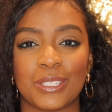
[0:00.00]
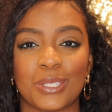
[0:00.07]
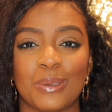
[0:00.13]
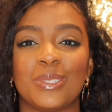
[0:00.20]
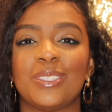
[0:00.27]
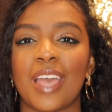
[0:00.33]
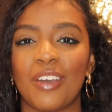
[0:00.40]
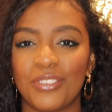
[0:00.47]

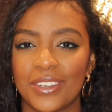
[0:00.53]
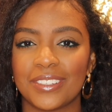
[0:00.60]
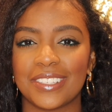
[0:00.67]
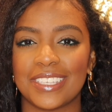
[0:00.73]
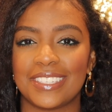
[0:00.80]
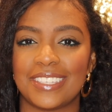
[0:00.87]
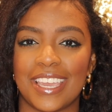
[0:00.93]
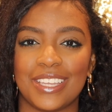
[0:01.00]
So
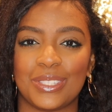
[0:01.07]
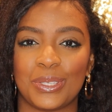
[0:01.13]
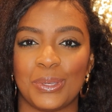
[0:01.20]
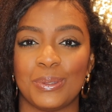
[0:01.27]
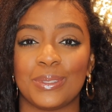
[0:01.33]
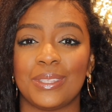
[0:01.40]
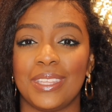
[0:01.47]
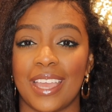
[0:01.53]
definitely stay
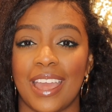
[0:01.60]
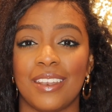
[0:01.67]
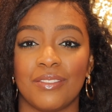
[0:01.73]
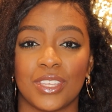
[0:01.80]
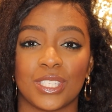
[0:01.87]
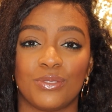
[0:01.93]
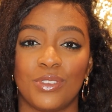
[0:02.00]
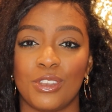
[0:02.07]
tuned to the end
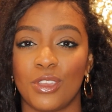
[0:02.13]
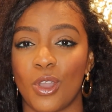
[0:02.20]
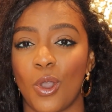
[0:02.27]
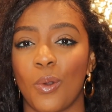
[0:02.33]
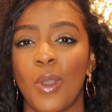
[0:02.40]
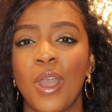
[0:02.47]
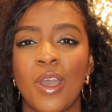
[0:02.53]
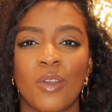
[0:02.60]
of this
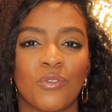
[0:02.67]
video